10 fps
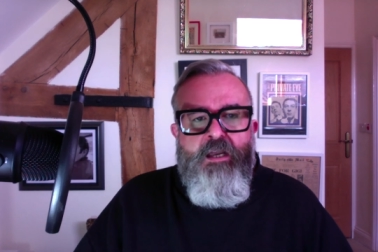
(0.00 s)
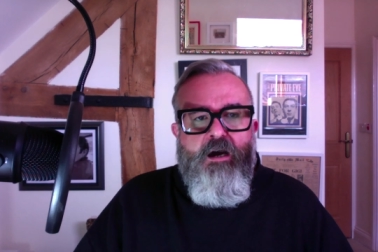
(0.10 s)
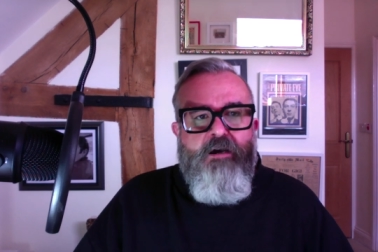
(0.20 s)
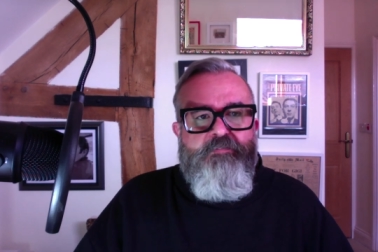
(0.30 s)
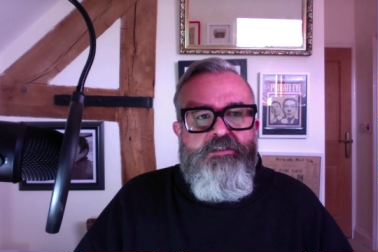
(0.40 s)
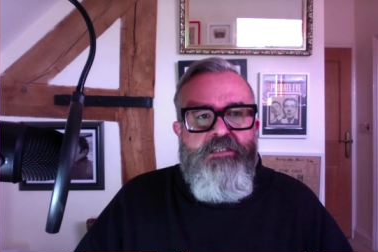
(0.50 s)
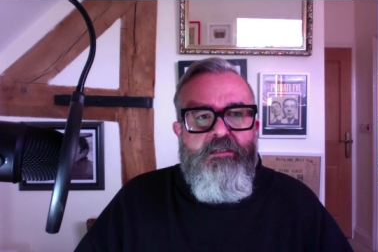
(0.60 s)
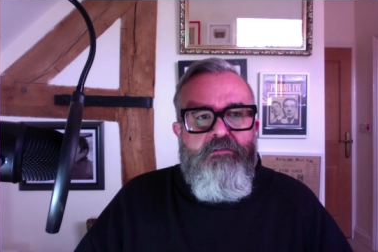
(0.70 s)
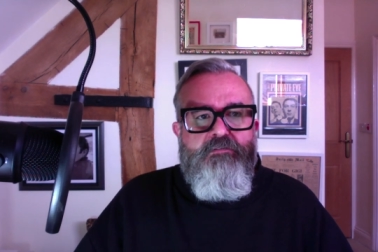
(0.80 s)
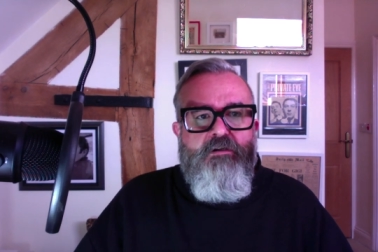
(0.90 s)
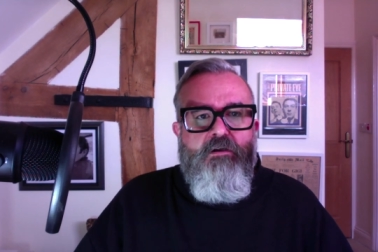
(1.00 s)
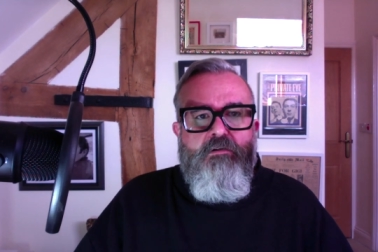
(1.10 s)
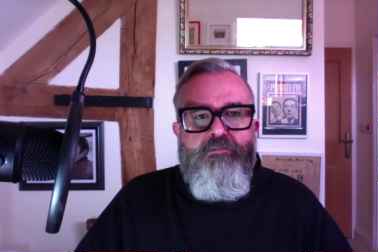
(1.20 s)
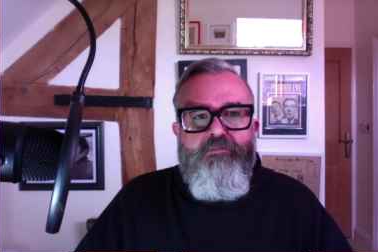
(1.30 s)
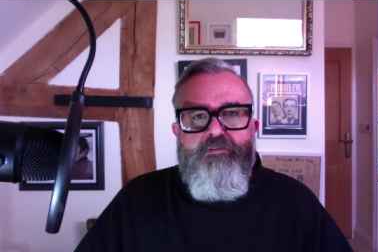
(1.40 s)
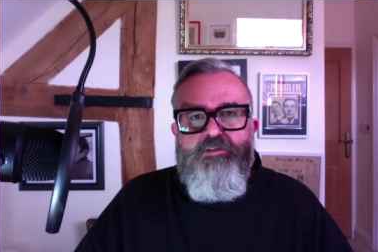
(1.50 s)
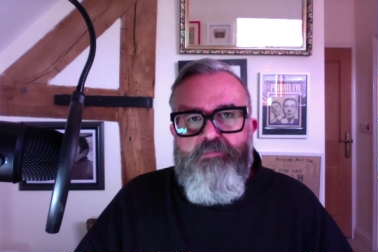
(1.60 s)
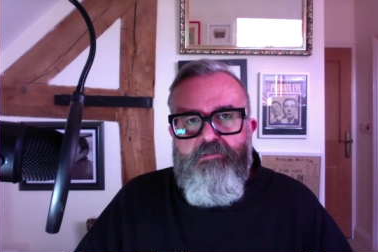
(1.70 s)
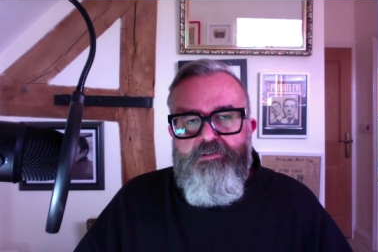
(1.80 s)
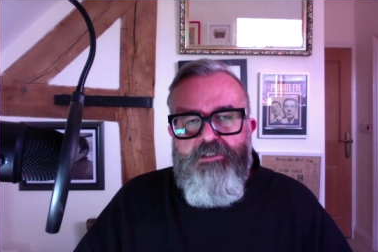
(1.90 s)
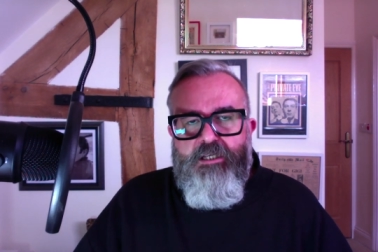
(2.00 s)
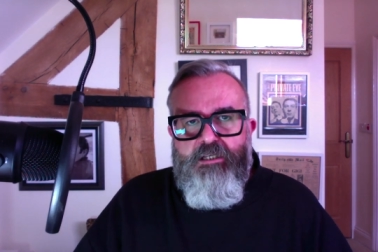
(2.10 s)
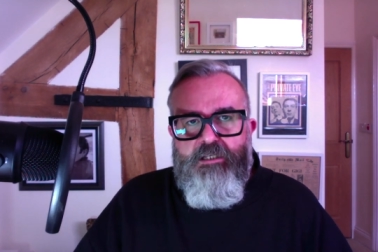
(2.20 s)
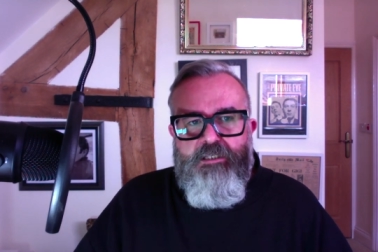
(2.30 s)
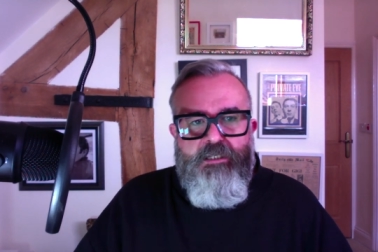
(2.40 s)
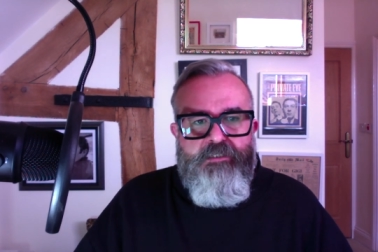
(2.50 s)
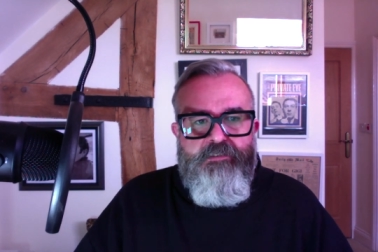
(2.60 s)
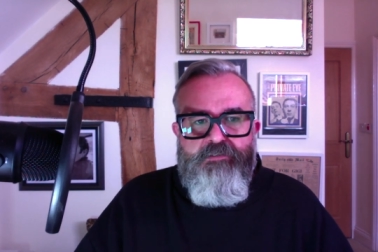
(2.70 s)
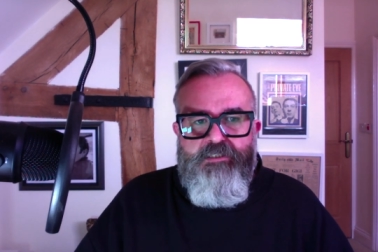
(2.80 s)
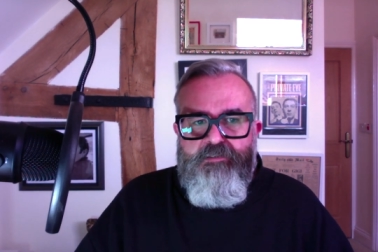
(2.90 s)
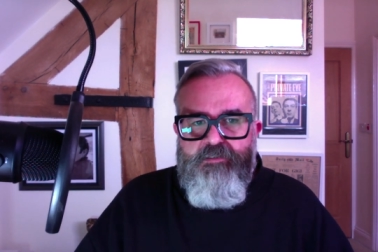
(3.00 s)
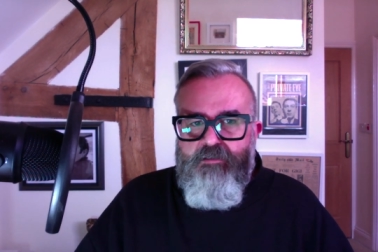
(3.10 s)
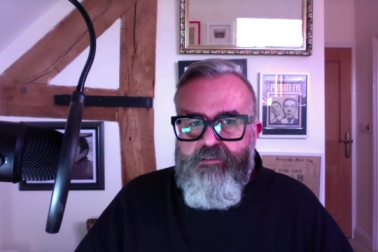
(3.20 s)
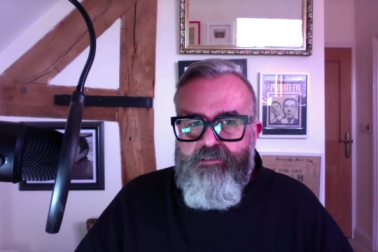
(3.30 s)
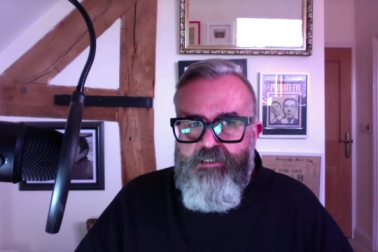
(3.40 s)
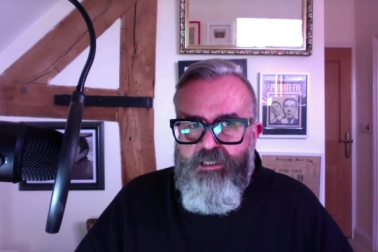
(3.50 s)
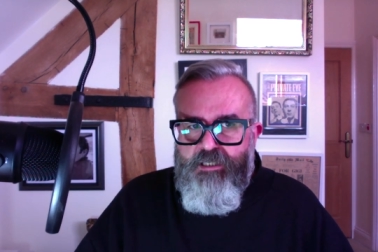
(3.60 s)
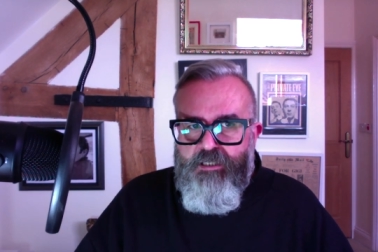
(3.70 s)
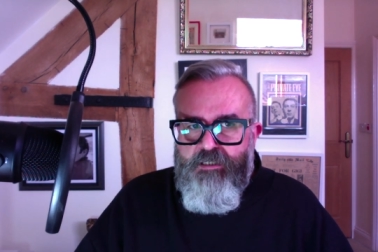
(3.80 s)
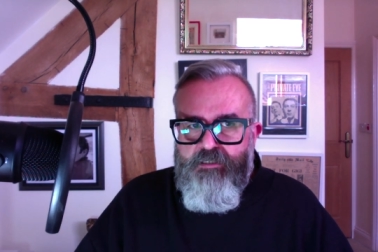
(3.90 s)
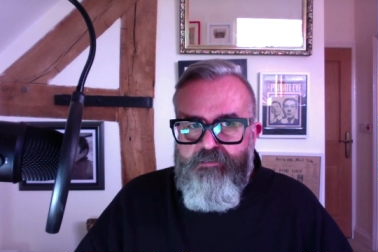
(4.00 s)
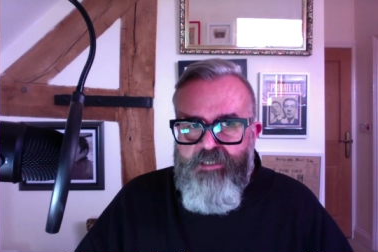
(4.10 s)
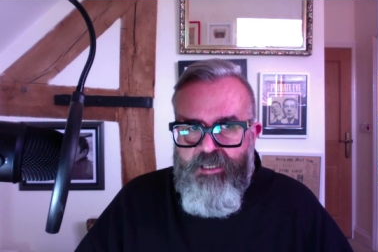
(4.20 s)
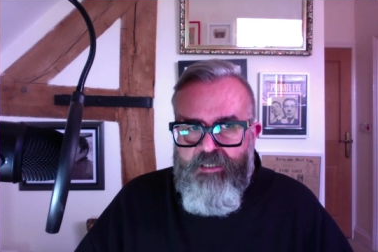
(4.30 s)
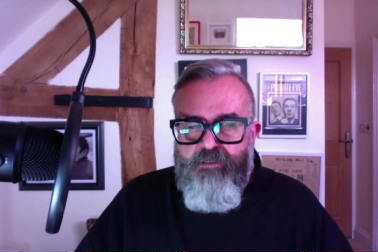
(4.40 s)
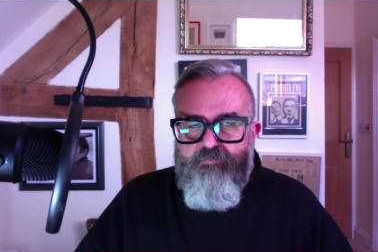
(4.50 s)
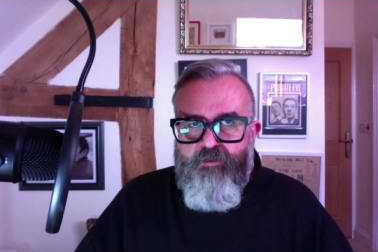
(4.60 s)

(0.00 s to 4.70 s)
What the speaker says: I've just had a look on Spurs Shankly, and I don't see anything like this there.